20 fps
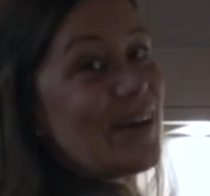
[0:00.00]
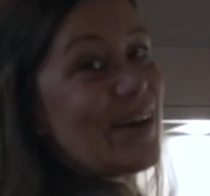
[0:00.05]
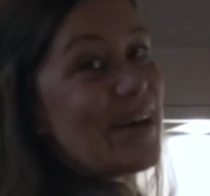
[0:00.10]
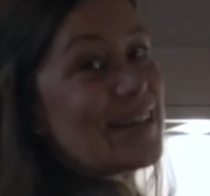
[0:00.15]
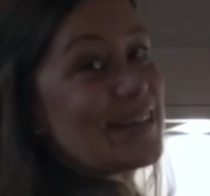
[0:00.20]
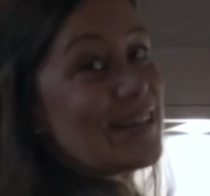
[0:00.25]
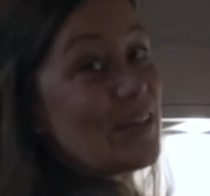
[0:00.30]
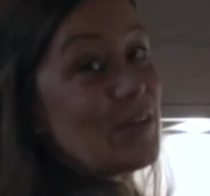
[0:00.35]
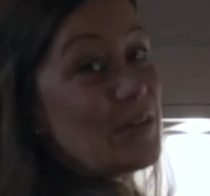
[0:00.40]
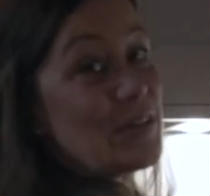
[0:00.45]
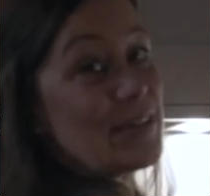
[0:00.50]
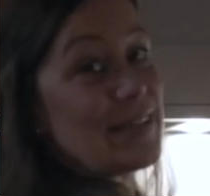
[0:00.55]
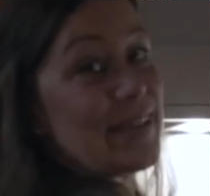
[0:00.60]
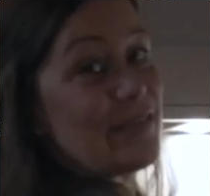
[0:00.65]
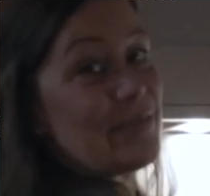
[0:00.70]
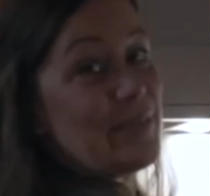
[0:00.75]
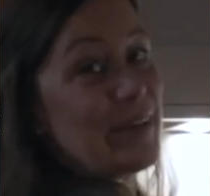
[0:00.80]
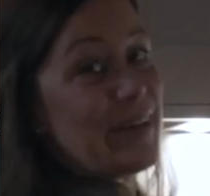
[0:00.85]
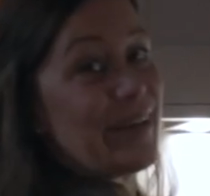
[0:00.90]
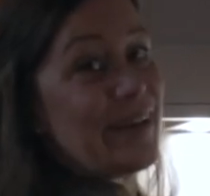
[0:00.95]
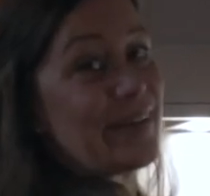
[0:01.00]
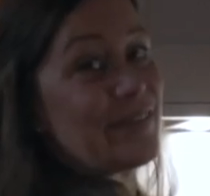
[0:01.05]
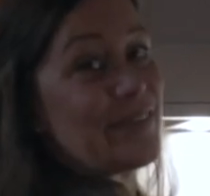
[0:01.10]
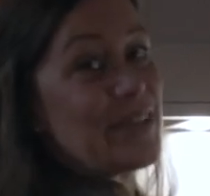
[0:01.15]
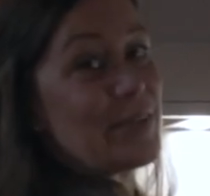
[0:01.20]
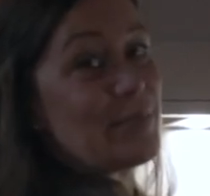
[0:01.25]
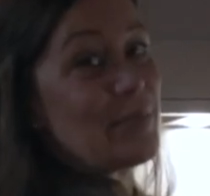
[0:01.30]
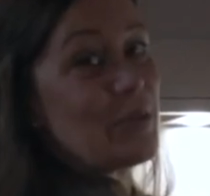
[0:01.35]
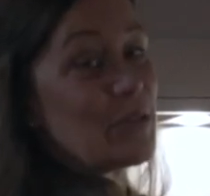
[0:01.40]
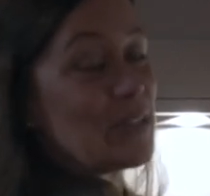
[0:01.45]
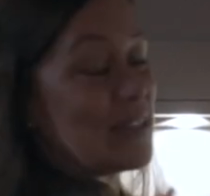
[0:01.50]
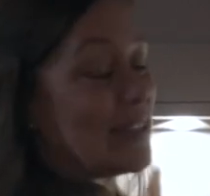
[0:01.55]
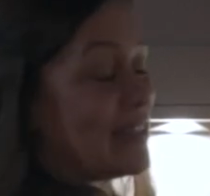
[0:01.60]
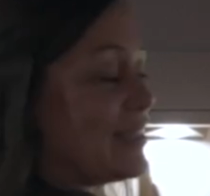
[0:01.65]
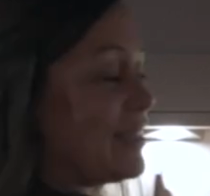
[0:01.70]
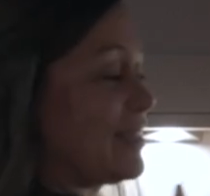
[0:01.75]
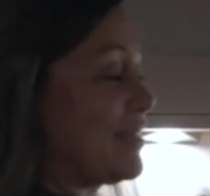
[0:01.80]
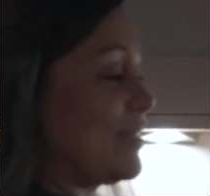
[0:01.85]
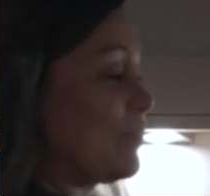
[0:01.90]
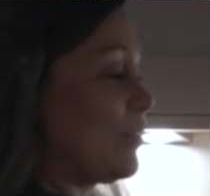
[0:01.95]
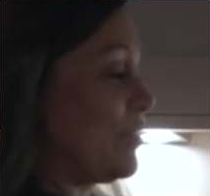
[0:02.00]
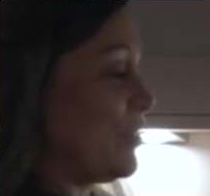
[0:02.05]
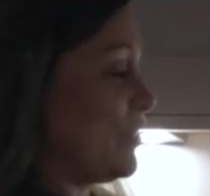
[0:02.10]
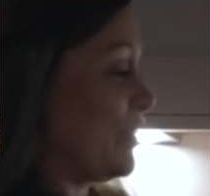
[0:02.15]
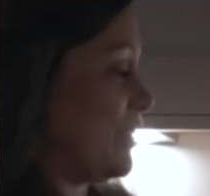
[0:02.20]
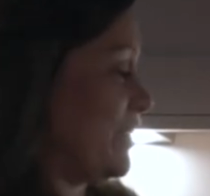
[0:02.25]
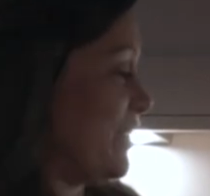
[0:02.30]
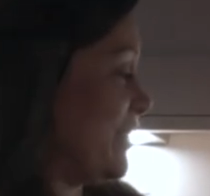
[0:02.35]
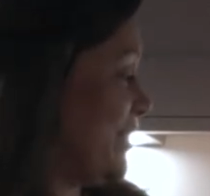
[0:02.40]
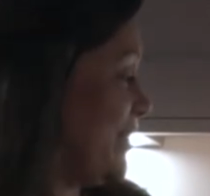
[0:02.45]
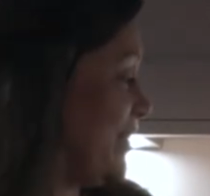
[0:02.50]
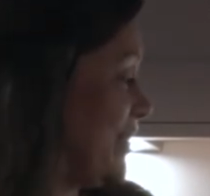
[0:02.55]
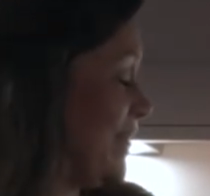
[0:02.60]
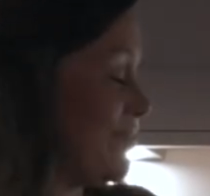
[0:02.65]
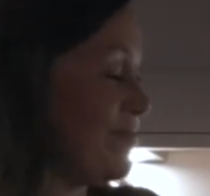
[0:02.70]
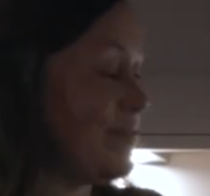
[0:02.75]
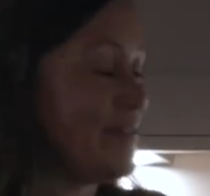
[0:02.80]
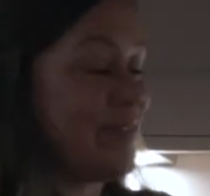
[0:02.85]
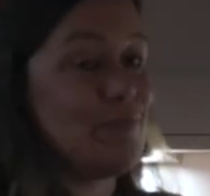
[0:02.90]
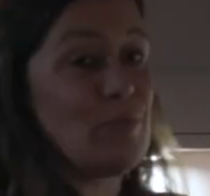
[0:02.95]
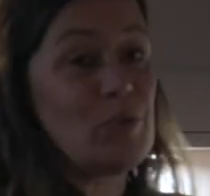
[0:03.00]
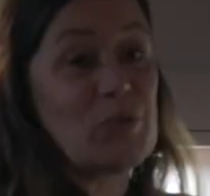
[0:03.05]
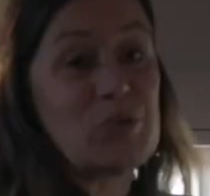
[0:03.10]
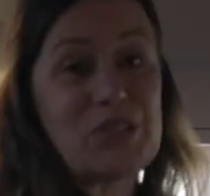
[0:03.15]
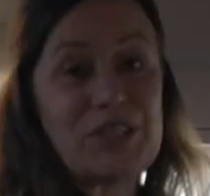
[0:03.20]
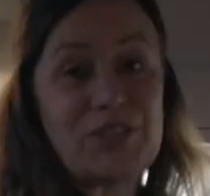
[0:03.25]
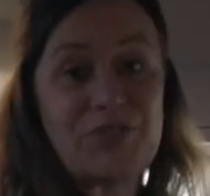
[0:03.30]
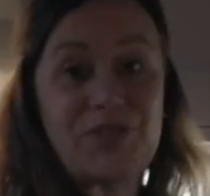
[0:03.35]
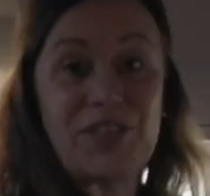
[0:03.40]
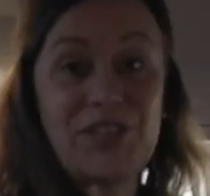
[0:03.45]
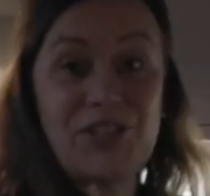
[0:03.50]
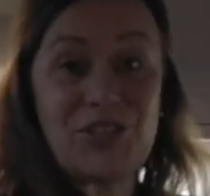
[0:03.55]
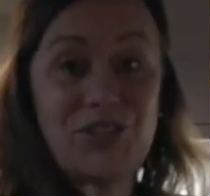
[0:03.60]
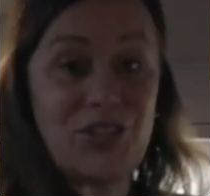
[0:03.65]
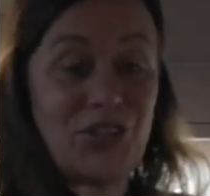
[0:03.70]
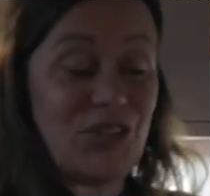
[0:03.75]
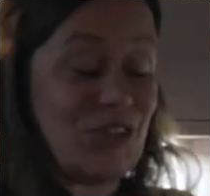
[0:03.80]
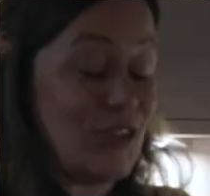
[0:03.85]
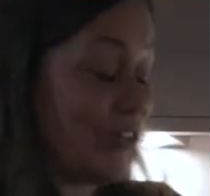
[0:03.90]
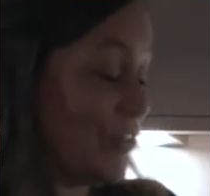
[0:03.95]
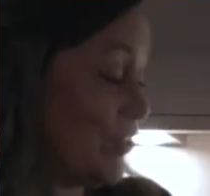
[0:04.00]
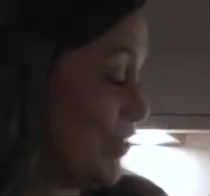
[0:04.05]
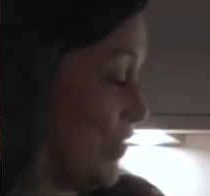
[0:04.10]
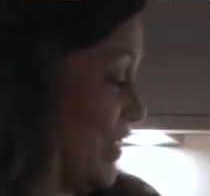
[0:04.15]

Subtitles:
as long as I've been having the boxes, which is most of this year,